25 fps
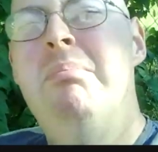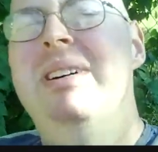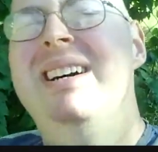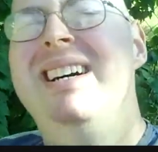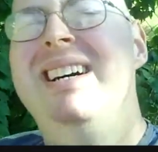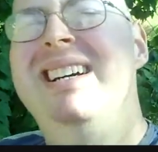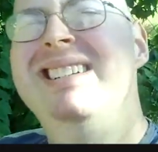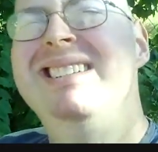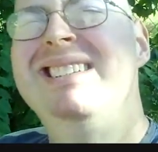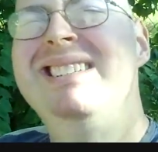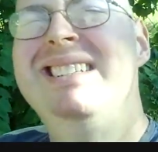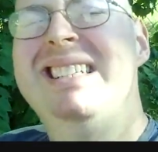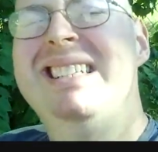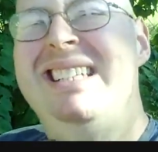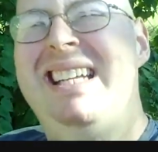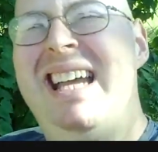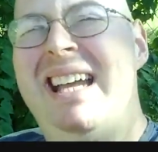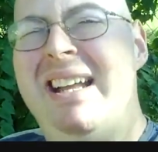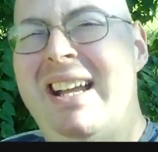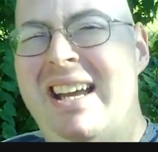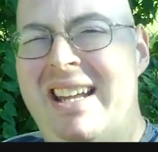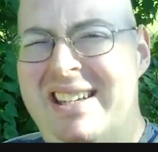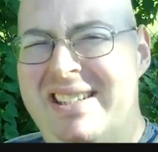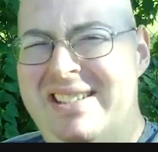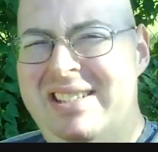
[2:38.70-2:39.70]
But
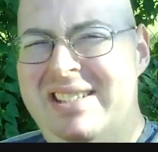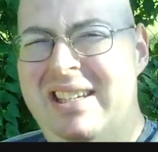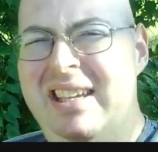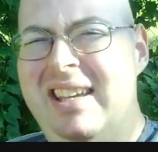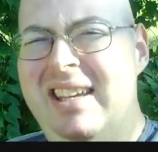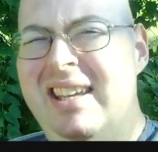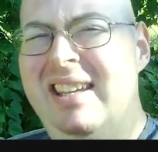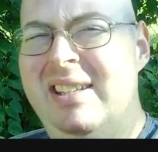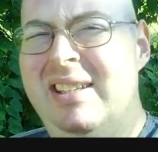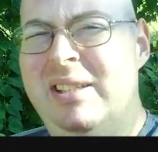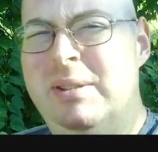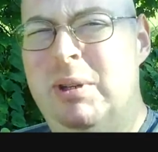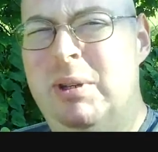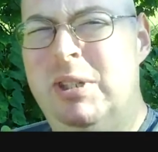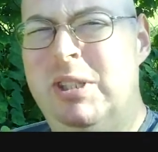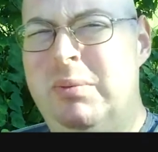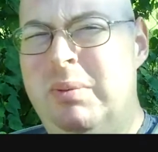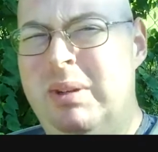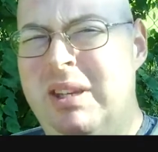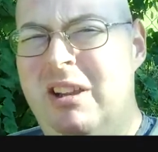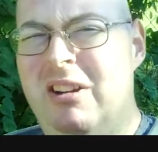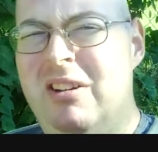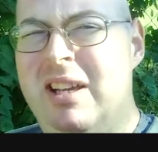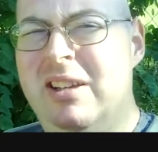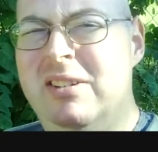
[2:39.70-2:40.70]
I gotta see. It's supposed
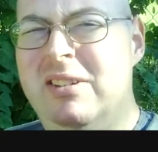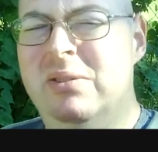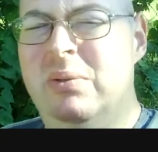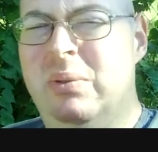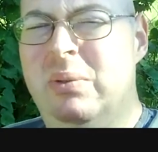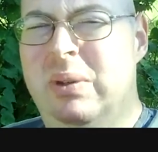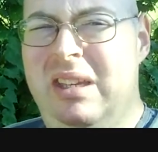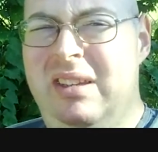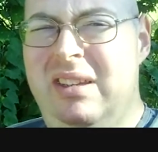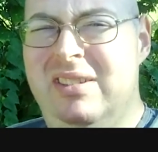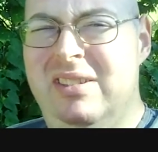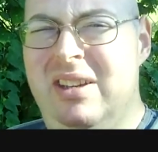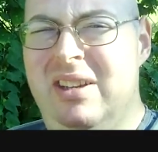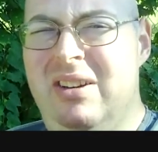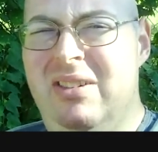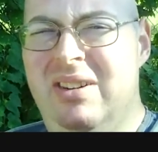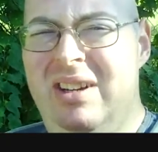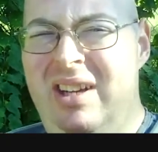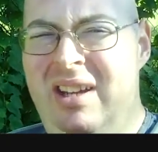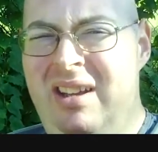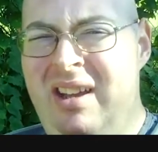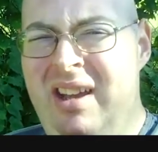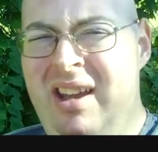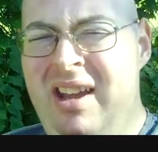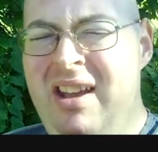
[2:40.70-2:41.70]
to be here next week, so
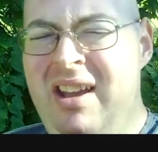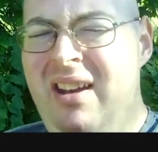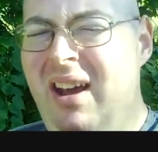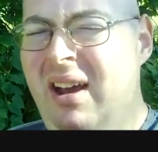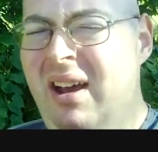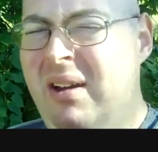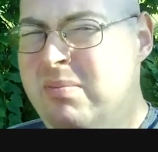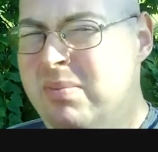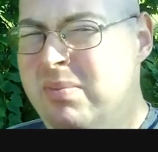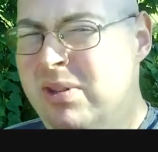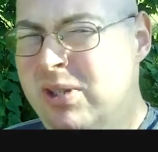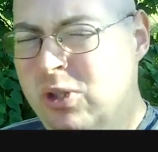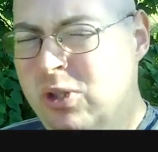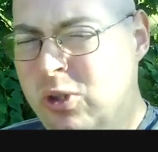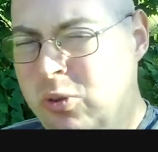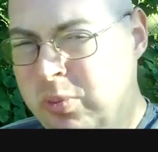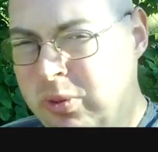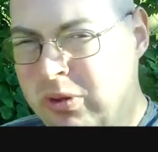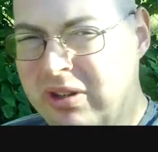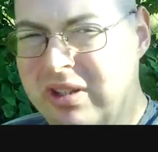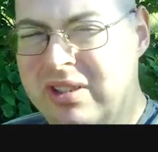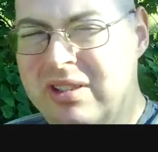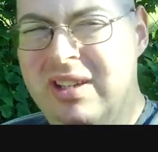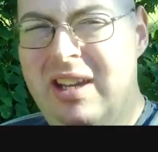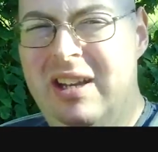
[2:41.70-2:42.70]
I'm
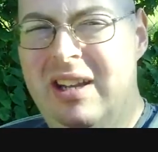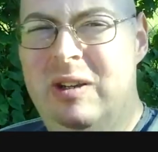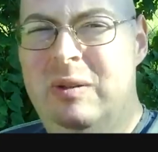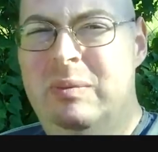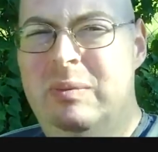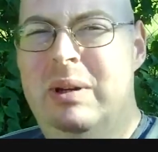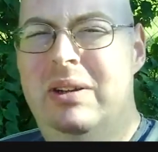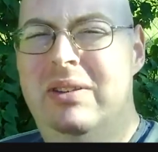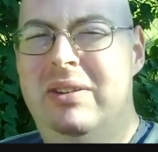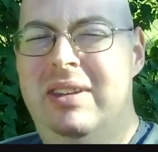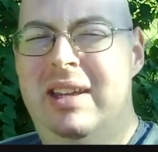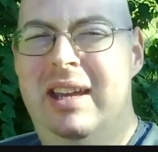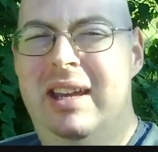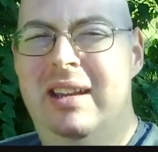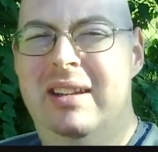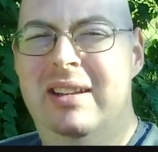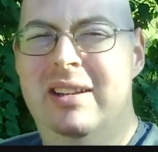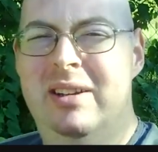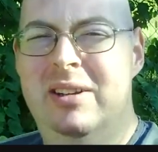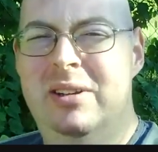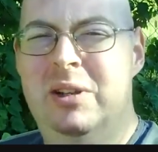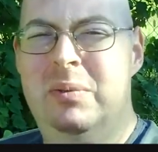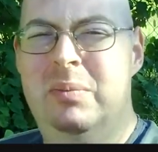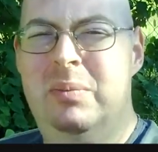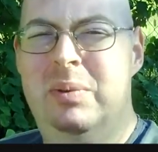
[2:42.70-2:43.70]
super excited about that.
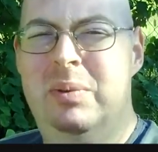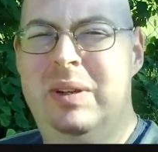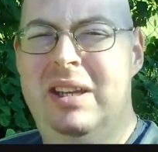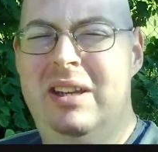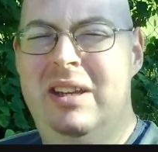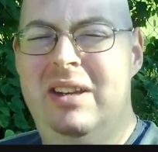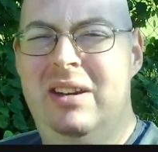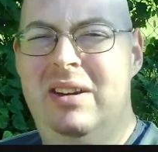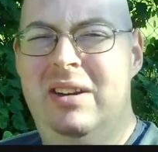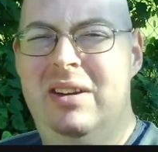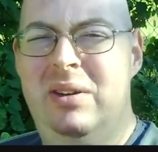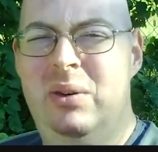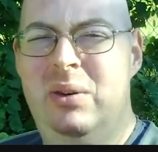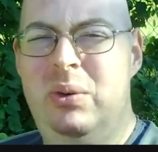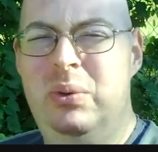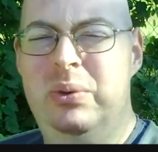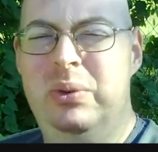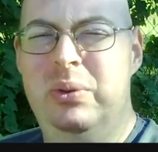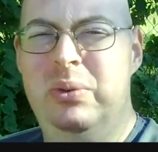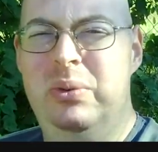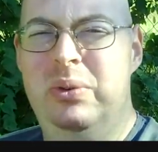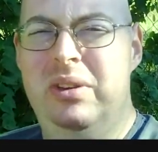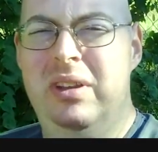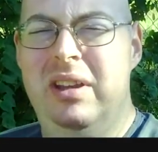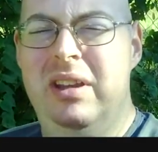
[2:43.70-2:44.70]
It could be a whole
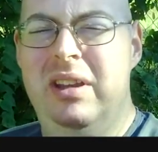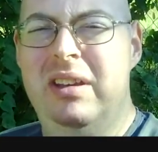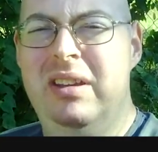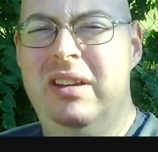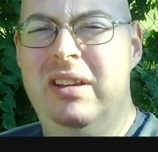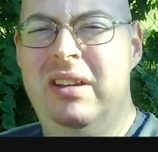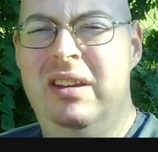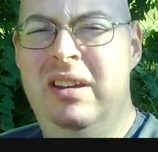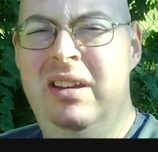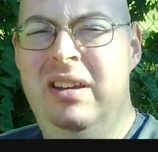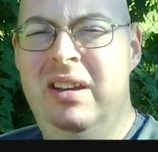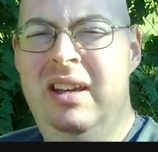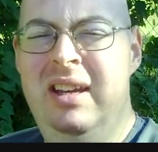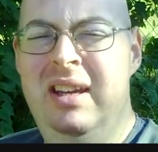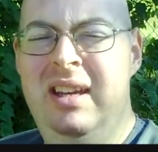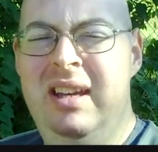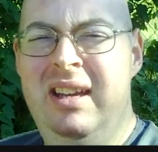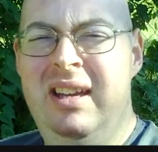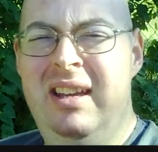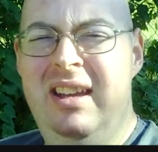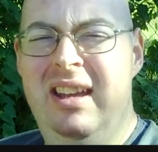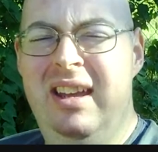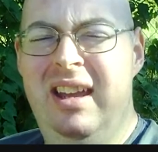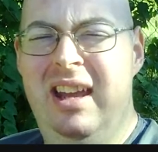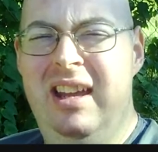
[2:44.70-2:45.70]
new thing.
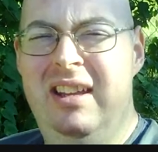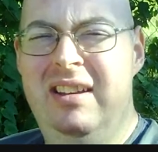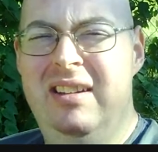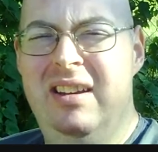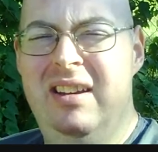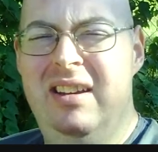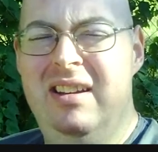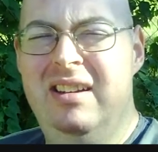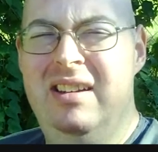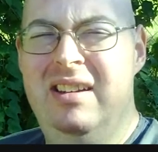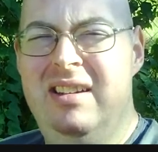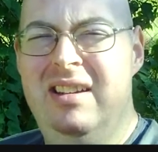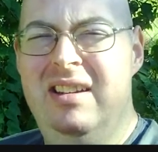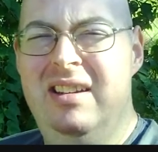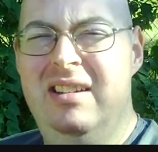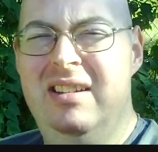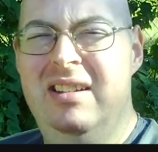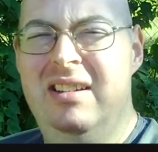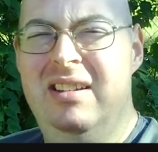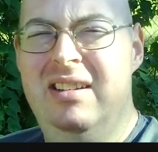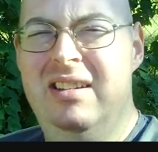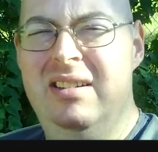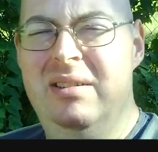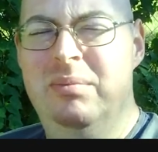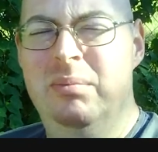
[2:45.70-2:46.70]
And uh,
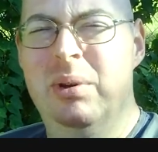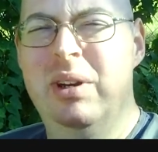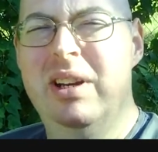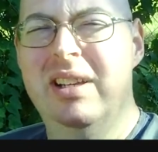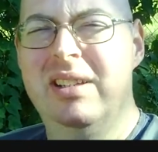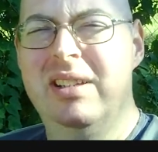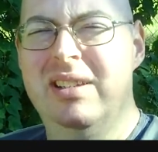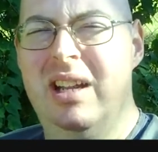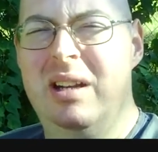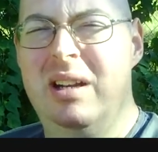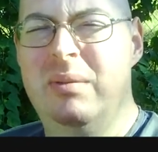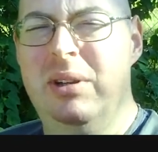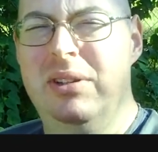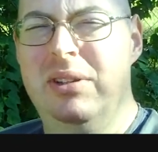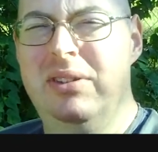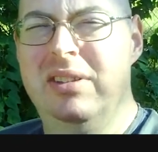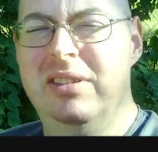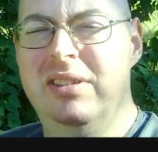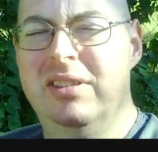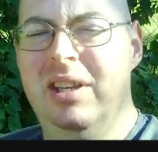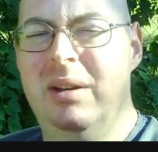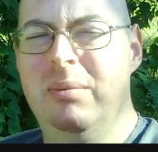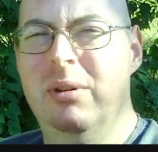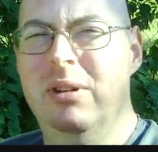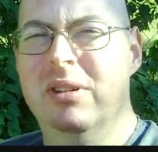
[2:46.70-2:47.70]
pretty excited about
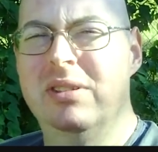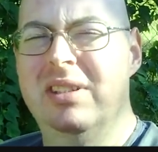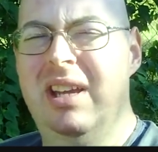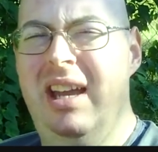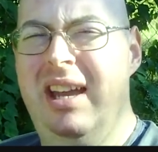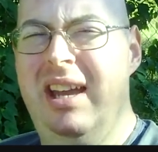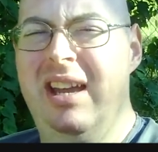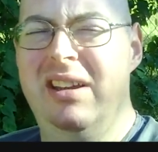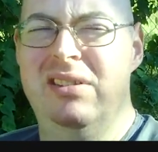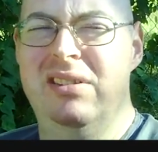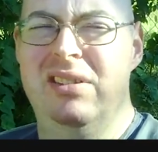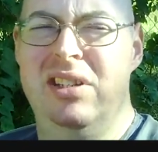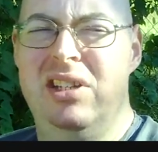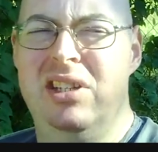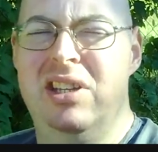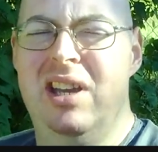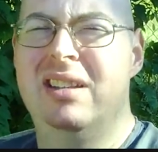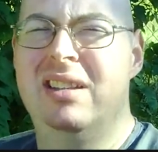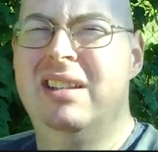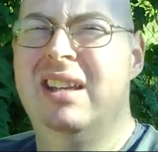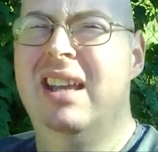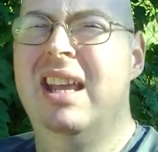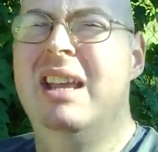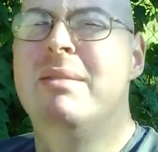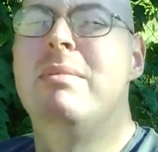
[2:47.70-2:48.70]
the subbers. I actually
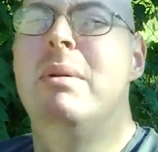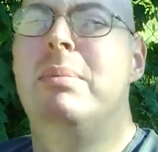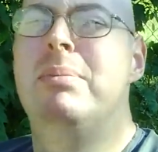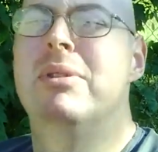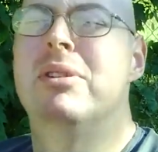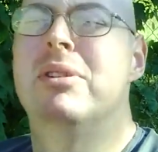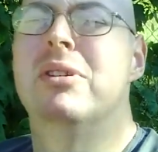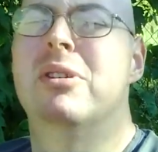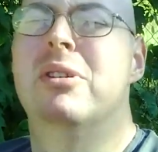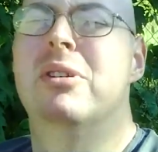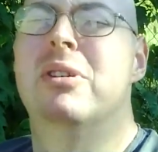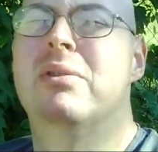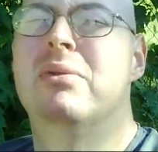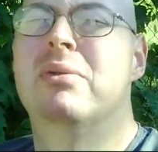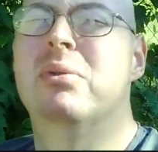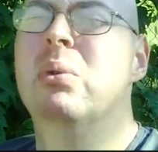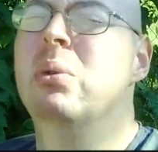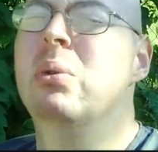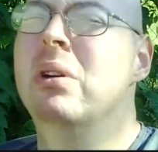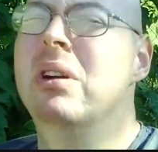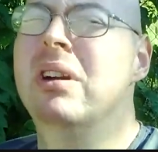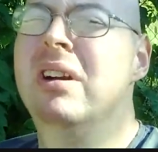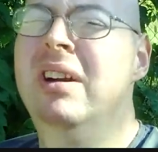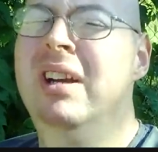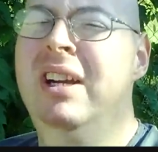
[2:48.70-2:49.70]
checked. I am up to
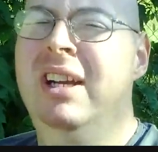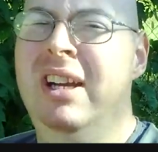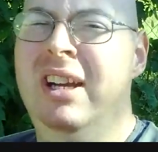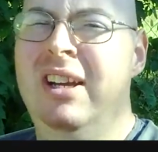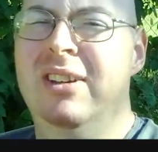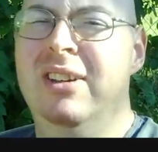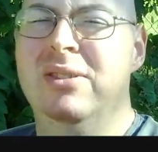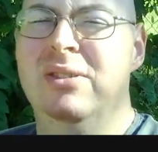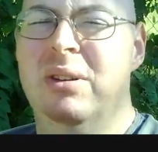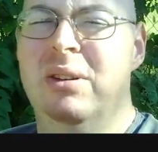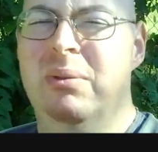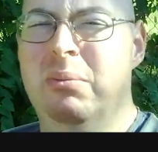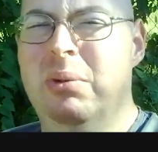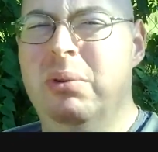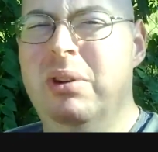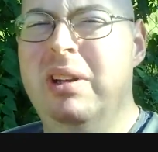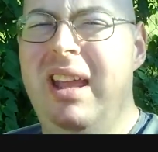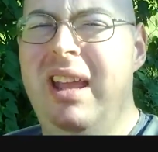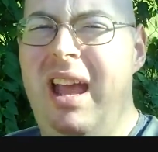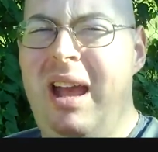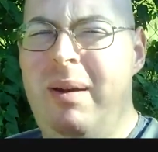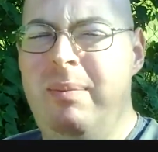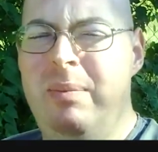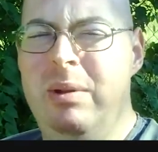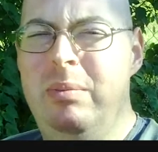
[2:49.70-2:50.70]
34. So I'm
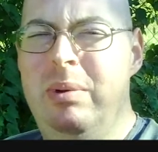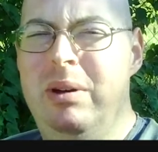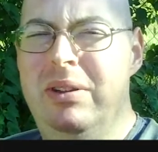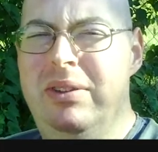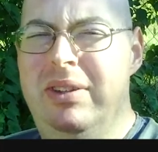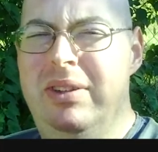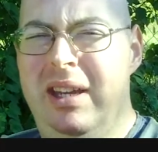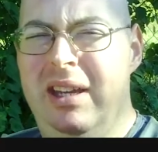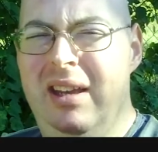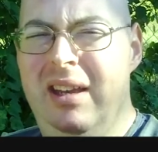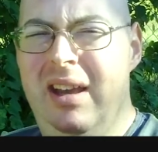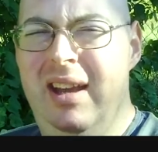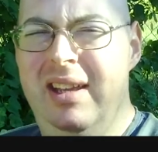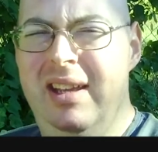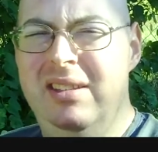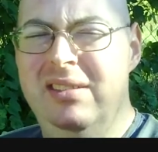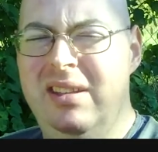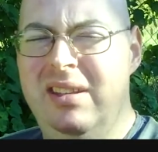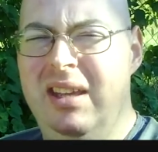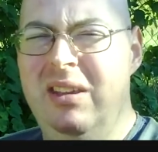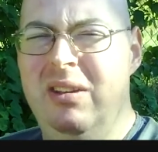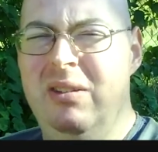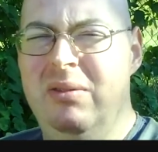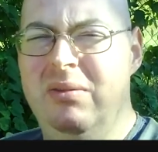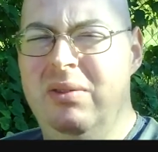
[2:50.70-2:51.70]
pretty happy about that, guys.
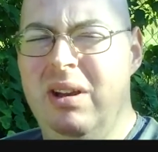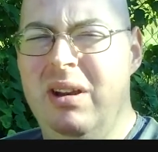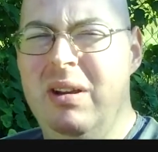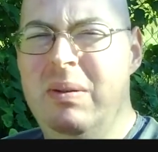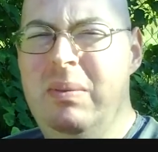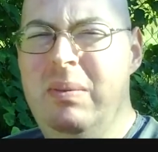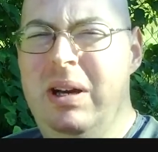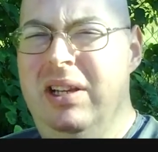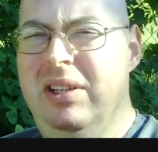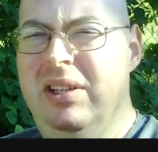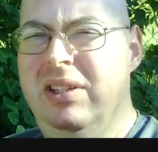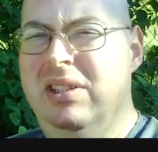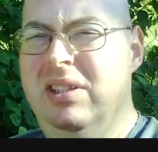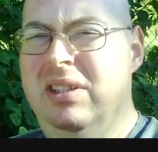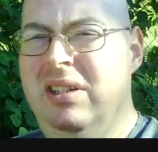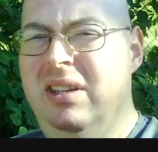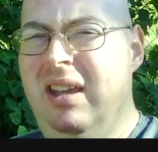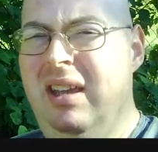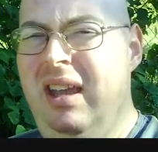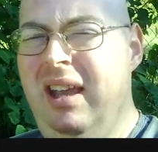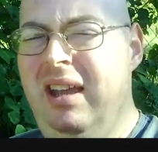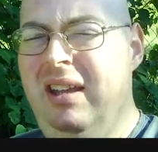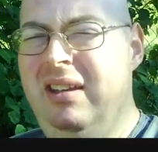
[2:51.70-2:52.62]
Thank you very much.